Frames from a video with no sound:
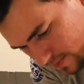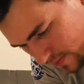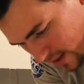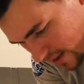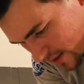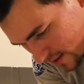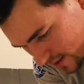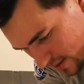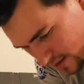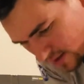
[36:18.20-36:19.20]
I guess.
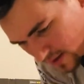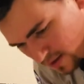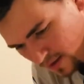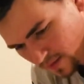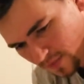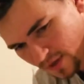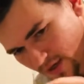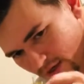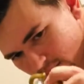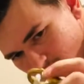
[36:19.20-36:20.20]
But
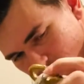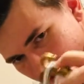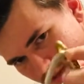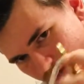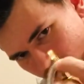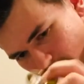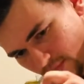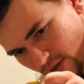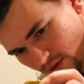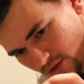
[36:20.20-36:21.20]
yeah, it's just
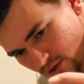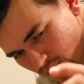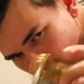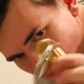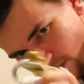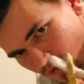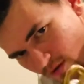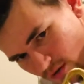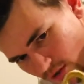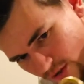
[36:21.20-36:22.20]
something else you can
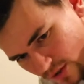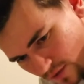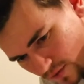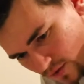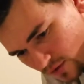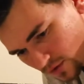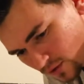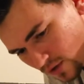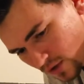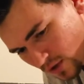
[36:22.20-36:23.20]
hook stuff to.